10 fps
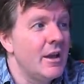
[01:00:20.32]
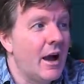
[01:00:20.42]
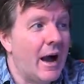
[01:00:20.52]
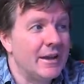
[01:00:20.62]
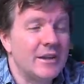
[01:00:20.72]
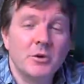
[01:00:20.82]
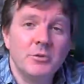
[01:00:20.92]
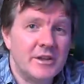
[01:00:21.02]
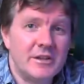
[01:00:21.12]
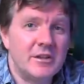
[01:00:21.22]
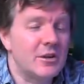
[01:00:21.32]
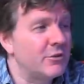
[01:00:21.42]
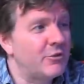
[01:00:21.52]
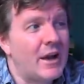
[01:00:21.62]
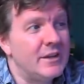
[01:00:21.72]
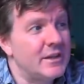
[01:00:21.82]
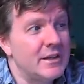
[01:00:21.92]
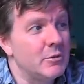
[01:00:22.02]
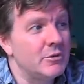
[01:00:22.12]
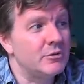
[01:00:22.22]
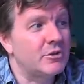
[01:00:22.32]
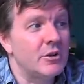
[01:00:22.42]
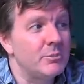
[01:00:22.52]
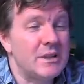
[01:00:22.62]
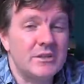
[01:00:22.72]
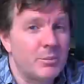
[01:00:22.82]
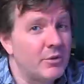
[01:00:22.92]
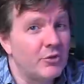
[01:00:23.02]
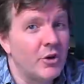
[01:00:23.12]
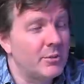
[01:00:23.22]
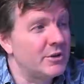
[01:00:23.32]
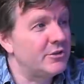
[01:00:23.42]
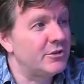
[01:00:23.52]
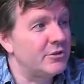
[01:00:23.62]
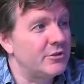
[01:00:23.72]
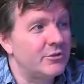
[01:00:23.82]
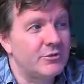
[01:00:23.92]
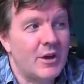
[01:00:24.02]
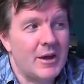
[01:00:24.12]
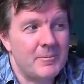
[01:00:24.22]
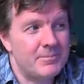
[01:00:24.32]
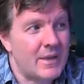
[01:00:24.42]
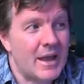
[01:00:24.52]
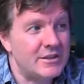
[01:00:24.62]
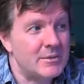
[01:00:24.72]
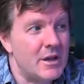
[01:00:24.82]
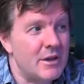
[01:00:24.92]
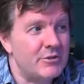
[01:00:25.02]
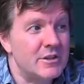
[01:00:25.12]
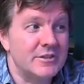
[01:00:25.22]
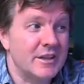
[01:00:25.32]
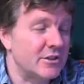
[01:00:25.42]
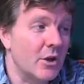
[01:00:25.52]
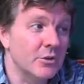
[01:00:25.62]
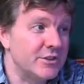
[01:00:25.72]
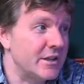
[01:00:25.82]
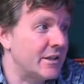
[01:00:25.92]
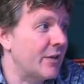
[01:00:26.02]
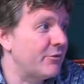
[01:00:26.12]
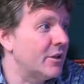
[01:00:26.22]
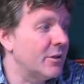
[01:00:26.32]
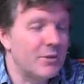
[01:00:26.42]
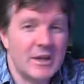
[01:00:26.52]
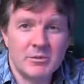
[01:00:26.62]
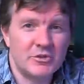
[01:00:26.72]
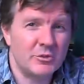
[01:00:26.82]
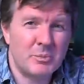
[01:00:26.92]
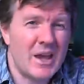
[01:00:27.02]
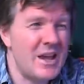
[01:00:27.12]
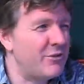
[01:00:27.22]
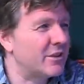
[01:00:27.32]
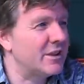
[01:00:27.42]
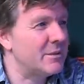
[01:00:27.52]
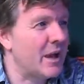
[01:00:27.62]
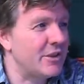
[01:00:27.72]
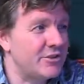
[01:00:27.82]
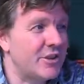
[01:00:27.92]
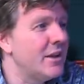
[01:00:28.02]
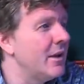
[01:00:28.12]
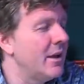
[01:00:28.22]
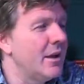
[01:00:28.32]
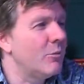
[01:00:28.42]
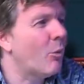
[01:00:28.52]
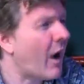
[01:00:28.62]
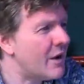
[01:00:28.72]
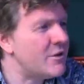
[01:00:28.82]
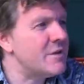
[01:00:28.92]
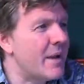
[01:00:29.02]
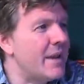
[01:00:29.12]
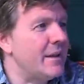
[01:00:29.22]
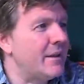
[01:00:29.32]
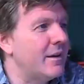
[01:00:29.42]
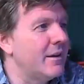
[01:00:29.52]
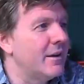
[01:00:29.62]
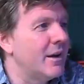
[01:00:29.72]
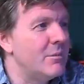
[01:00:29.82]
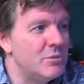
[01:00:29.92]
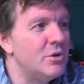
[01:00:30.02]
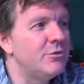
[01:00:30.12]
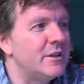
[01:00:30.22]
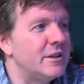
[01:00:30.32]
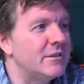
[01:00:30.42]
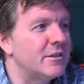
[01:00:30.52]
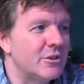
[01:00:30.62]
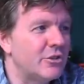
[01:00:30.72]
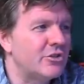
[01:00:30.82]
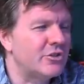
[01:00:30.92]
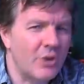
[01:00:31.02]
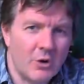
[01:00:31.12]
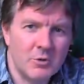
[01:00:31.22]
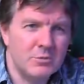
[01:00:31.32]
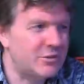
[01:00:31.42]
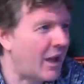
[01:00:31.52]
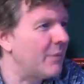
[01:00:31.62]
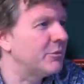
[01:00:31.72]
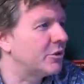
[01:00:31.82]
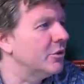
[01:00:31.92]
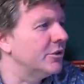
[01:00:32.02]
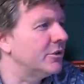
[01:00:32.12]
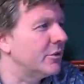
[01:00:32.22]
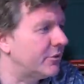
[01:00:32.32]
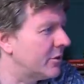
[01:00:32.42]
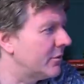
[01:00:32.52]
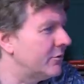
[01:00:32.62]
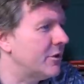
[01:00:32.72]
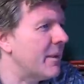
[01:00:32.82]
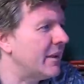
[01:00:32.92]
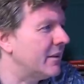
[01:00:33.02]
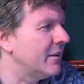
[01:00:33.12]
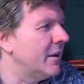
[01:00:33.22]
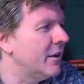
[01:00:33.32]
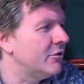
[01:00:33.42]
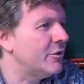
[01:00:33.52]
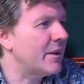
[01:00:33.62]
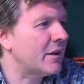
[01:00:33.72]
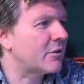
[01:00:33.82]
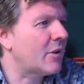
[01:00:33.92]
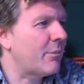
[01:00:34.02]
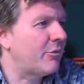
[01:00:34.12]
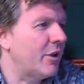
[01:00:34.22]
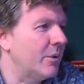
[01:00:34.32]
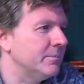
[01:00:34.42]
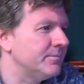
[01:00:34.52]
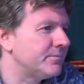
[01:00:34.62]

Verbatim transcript: And I don't think you're going to find anyone who's going to beat the performances of um, Eddie Murphy and Nick Nolte in that film. They were just perfectly matched. Why remake a movie that is so damned good? If you remake a remake a crap film.